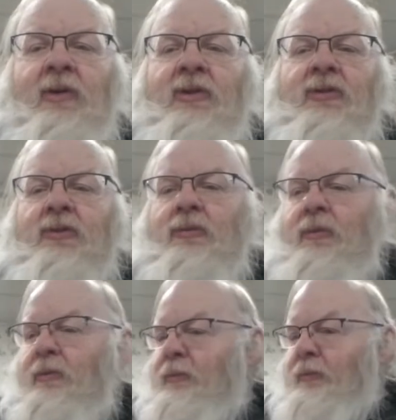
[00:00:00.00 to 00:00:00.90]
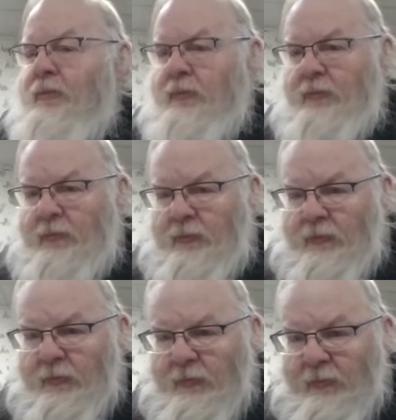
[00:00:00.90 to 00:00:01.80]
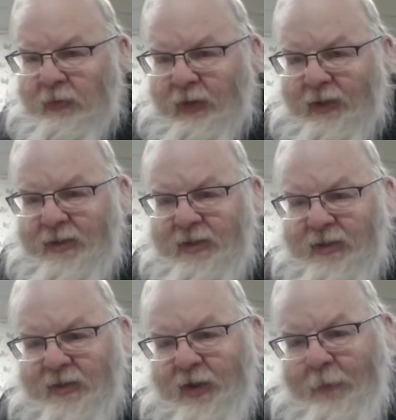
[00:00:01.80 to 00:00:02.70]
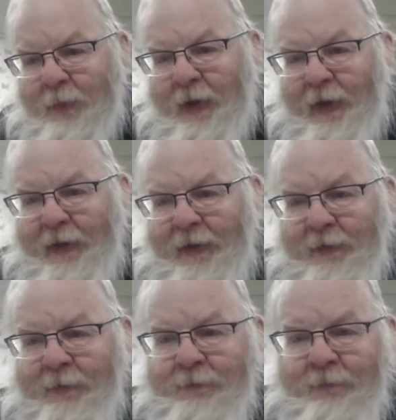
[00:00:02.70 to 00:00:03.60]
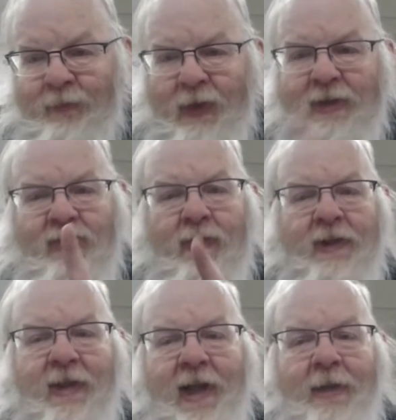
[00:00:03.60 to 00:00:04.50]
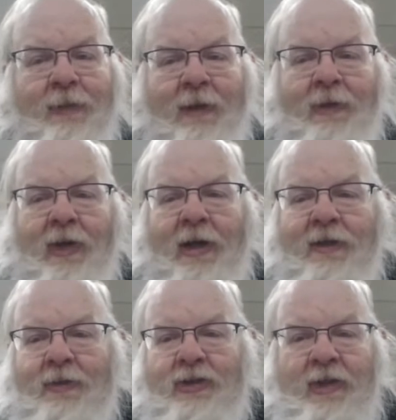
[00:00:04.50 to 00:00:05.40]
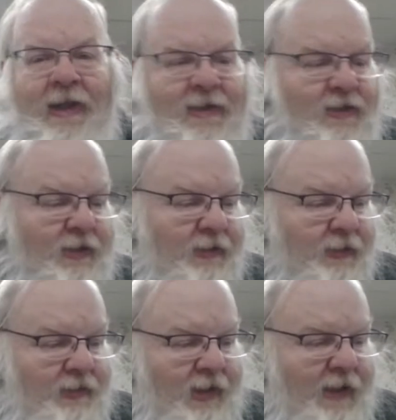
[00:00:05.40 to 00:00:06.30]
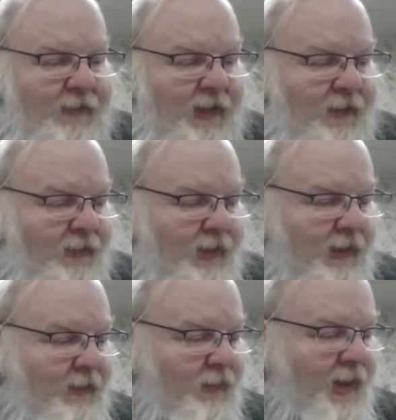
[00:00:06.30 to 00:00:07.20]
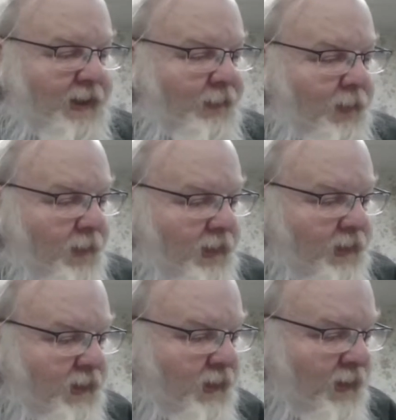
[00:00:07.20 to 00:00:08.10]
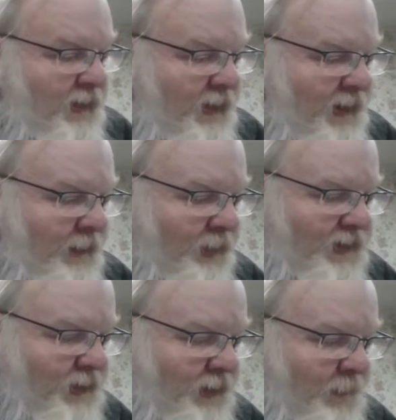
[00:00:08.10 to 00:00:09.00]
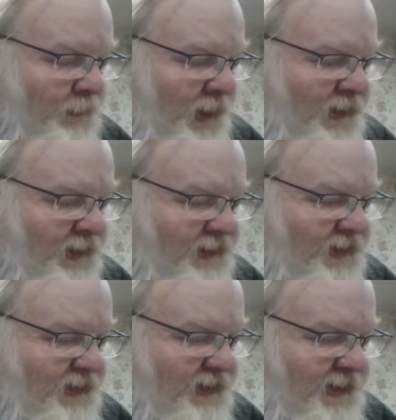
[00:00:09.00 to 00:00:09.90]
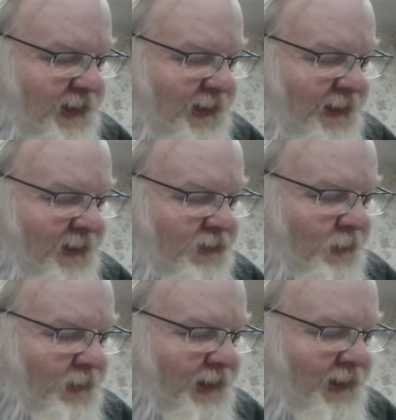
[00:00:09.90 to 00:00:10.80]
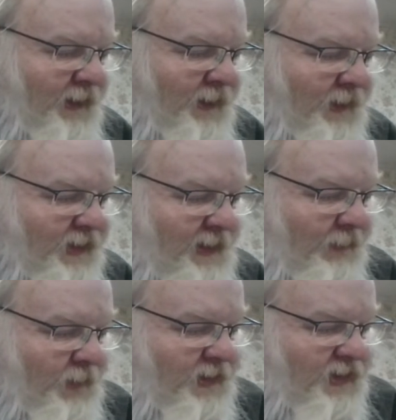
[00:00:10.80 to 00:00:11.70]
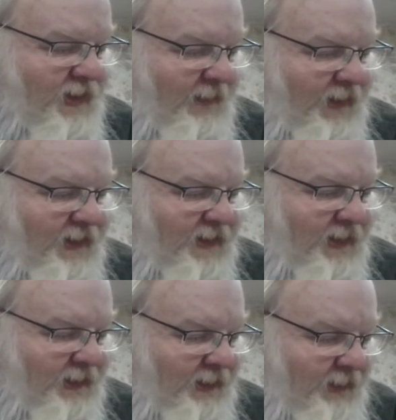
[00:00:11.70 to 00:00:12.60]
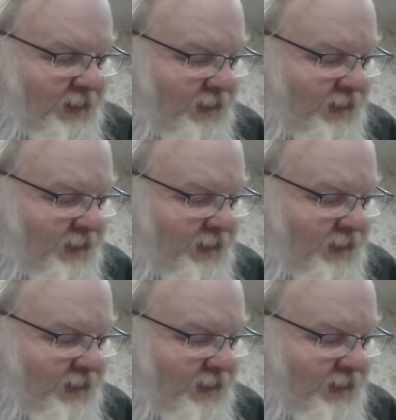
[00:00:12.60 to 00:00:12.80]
to Liz has stopped by, at least for a time. I know she has her live to get ready for. Blistering Barnacles is in the house. Orlando at 717 is here.